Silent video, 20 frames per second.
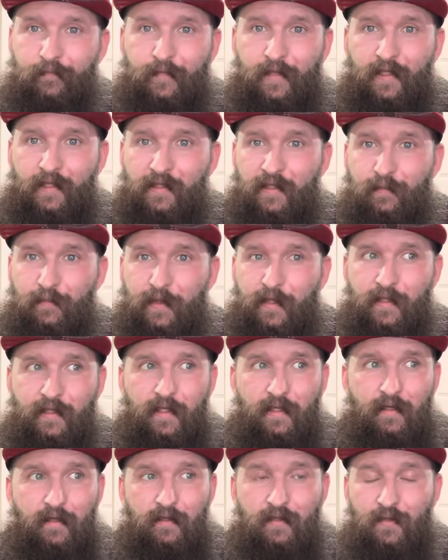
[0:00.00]
Easy
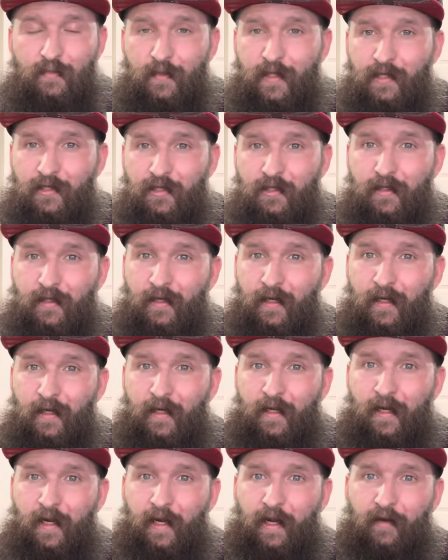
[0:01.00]
peasy. Just make sure
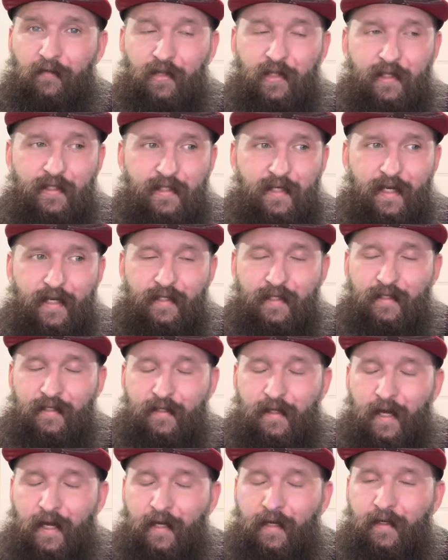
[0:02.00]
everything's nice and
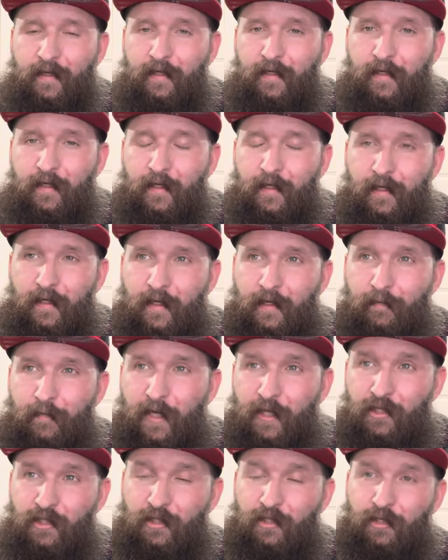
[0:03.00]
tight.
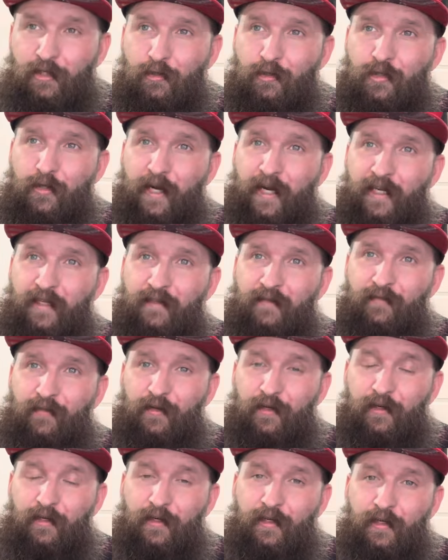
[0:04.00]
Make sure you
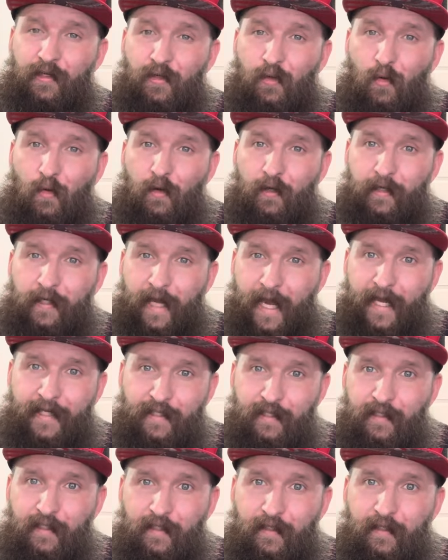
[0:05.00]
transfer your
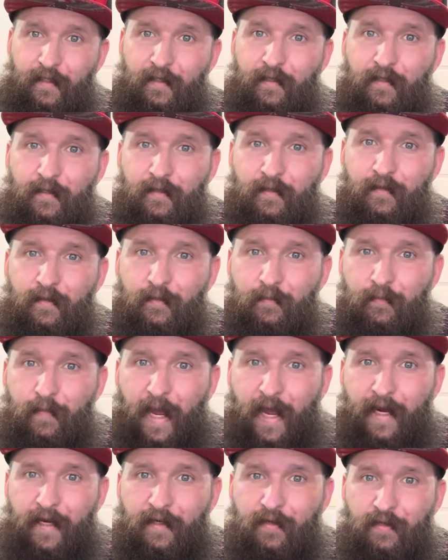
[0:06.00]
gasket
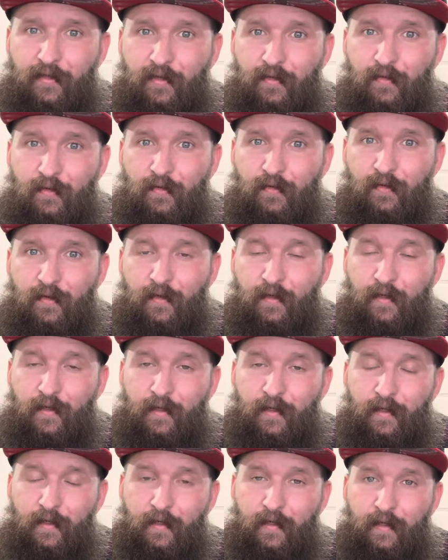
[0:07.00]
back to
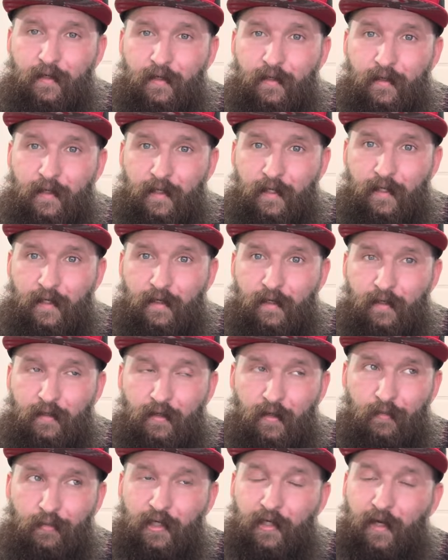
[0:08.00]
the
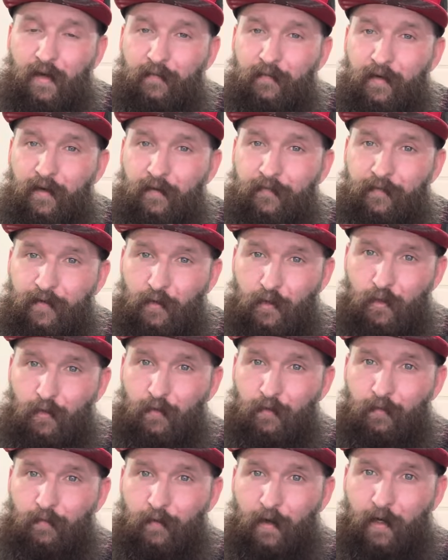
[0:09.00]
derby cover if
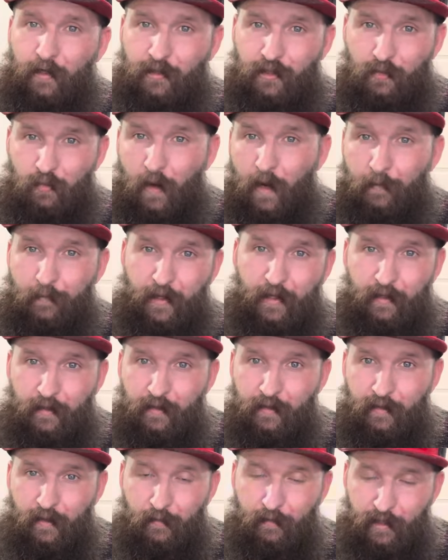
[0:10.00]
you are swapping the
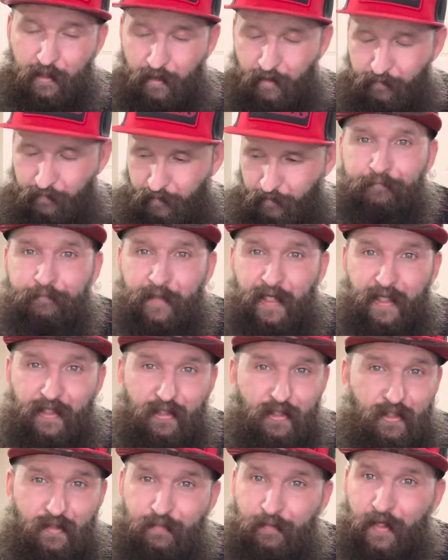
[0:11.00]
derby cover,
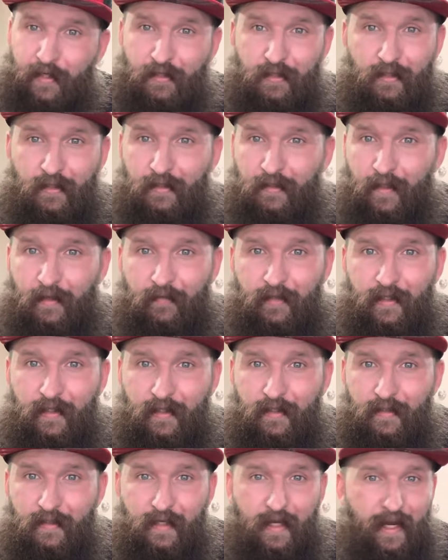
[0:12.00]
and just make sure
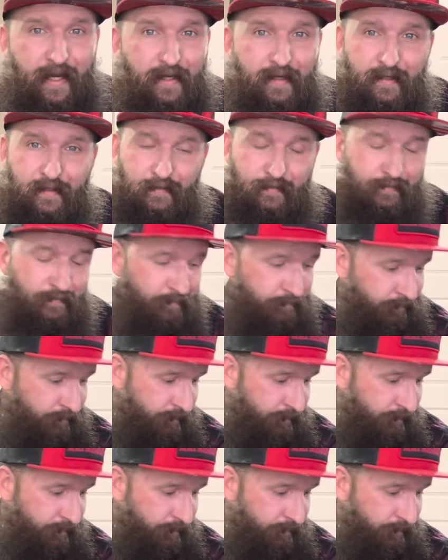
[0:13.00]
everything's tight and